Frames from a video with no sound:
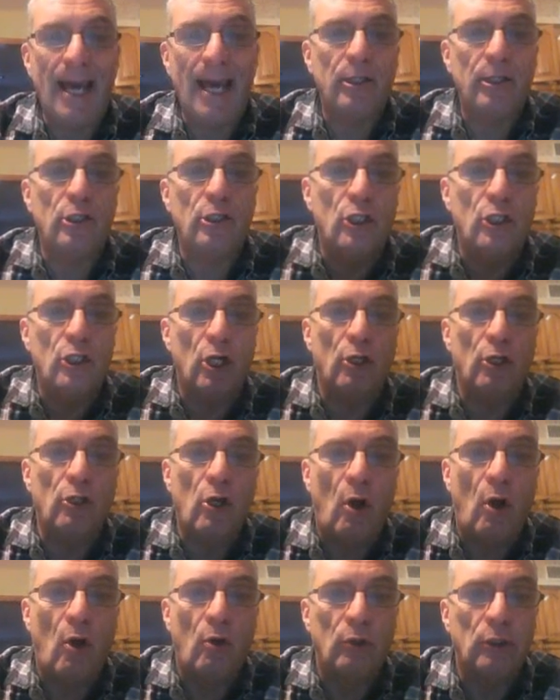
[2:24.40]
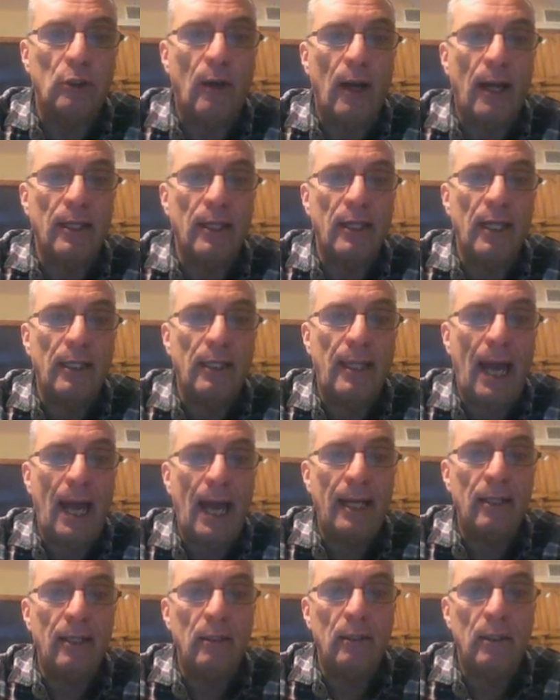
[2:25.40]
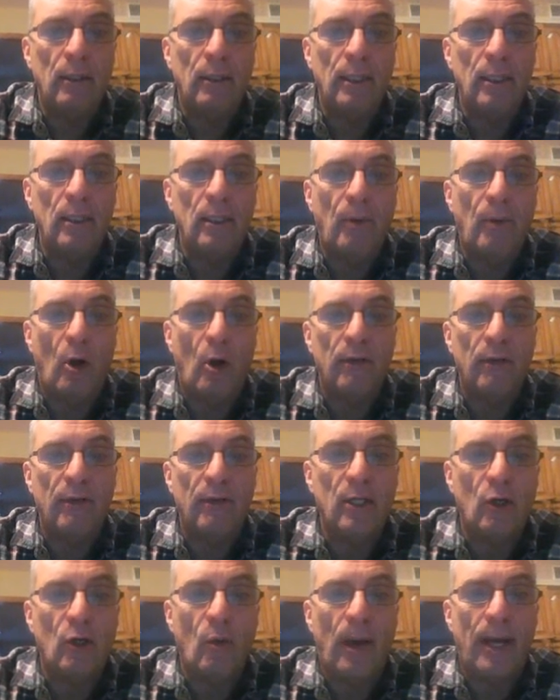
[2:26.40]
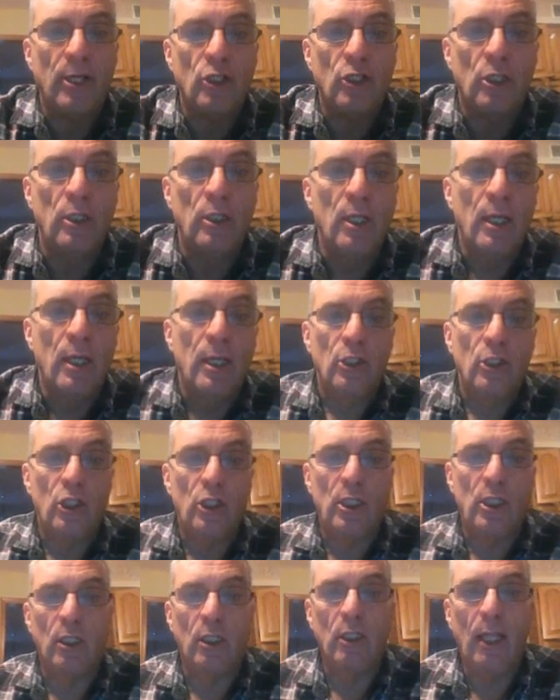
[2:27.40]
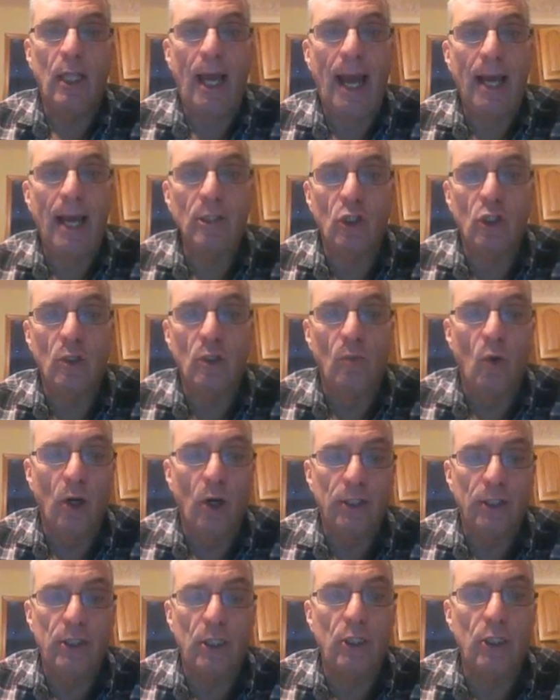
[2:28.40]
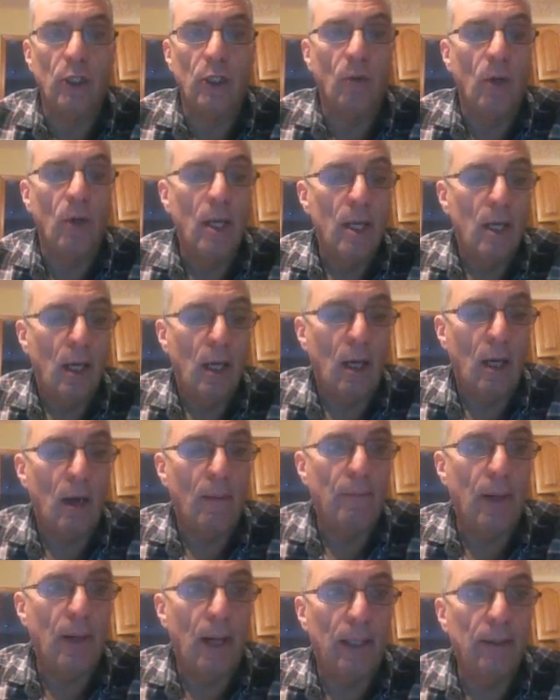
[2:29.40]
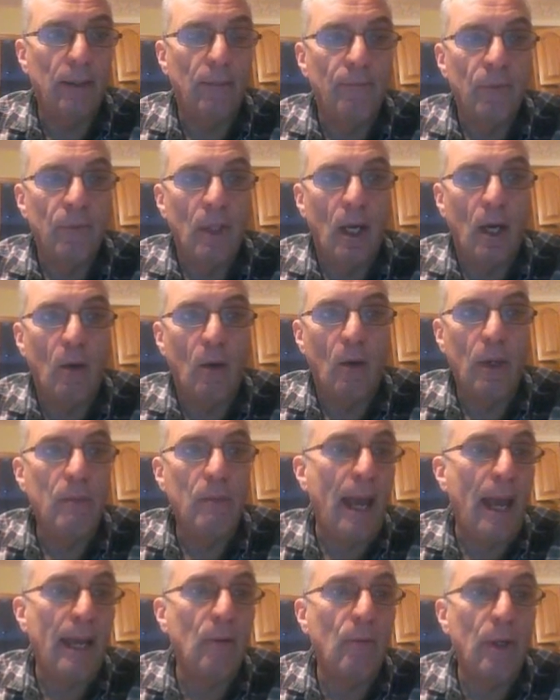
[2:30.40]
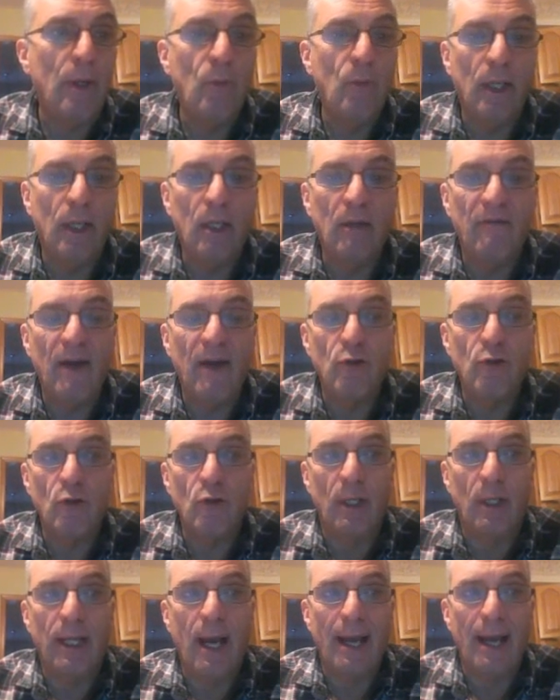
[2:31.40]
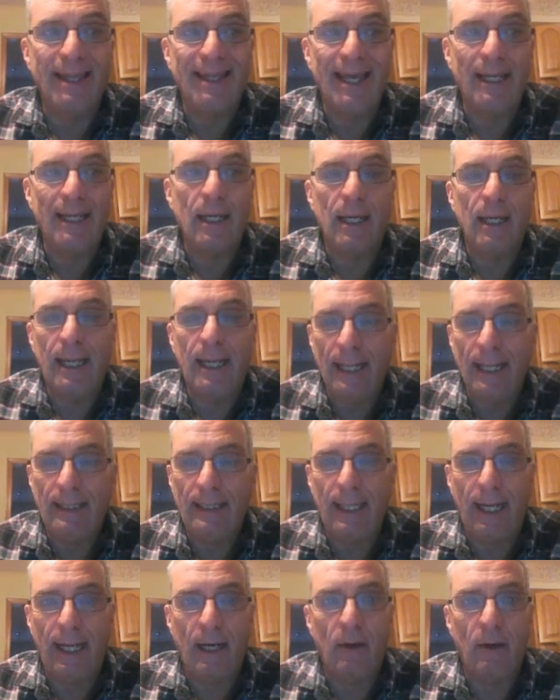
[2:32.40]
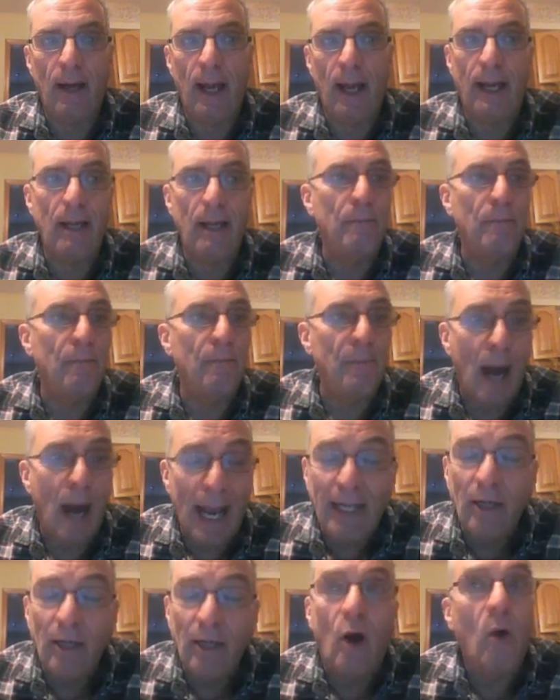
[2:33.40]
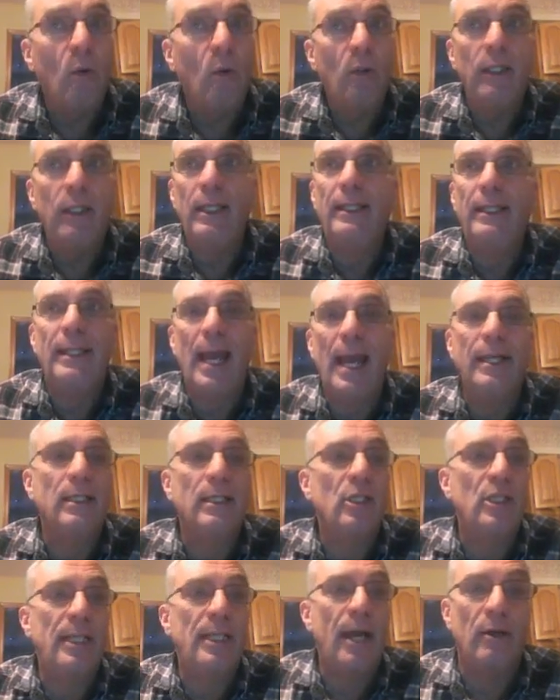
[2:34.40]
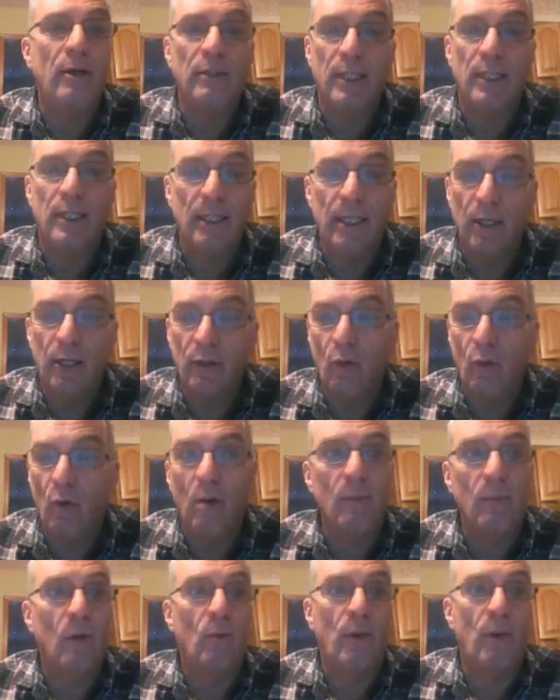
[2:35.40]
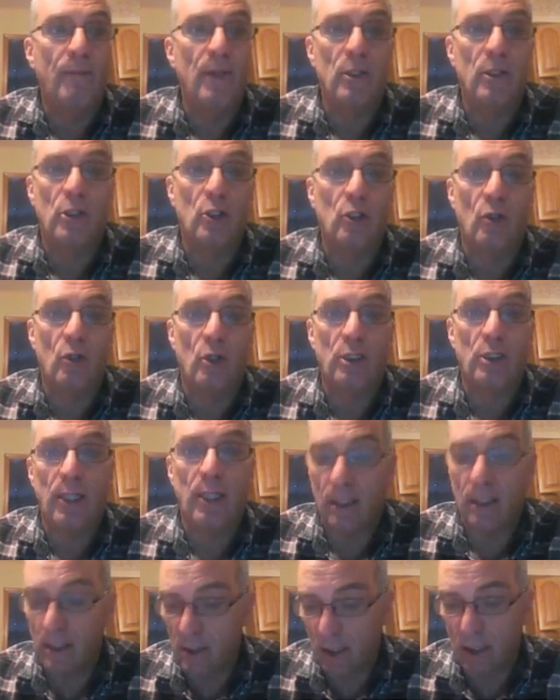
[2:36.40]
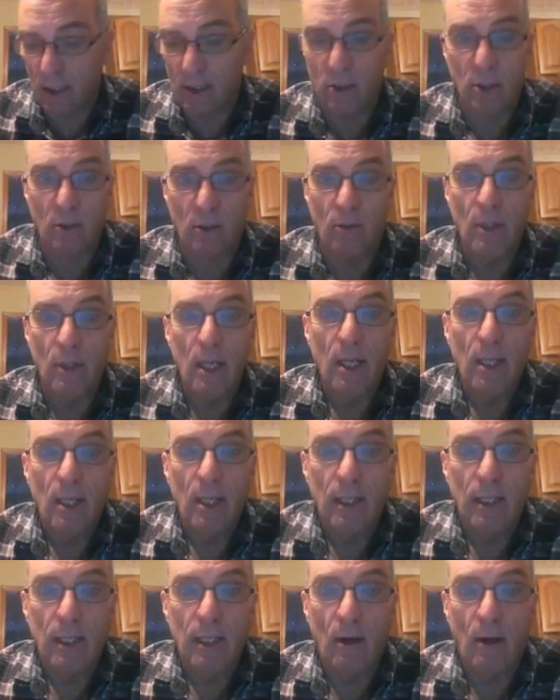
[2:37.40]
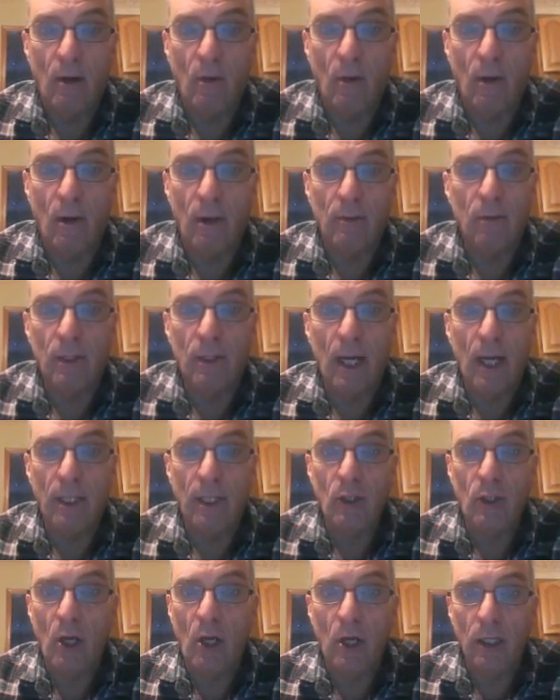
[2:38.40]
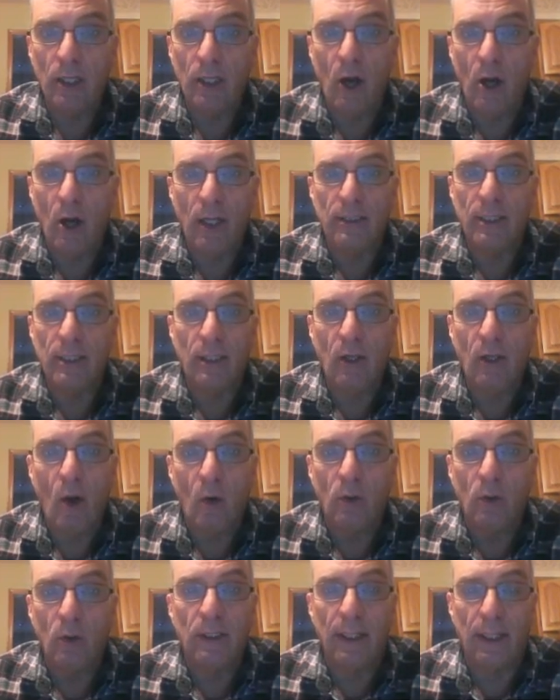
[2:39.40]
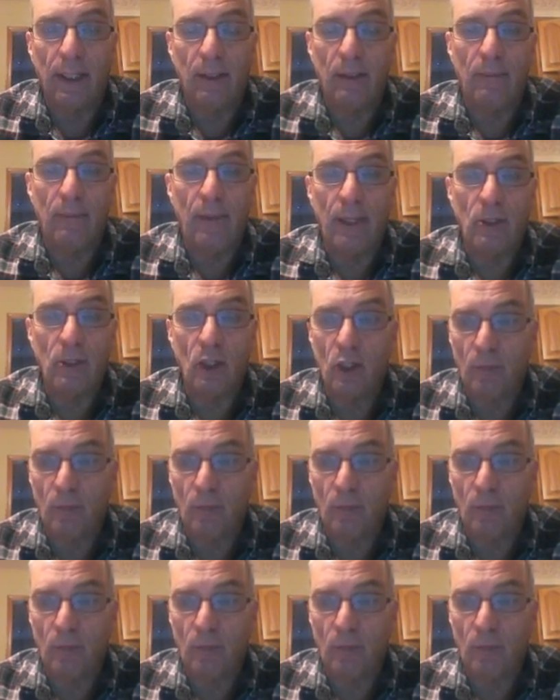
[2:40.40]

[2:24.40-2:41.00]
yet to turn colder. I think that part of the equation still has some work to do, uh, but uh, we may we will eventually, I think, get there, and it might only take us down to near normal when this is all said and done. So. You know, we're not talking Arctic cold here. It may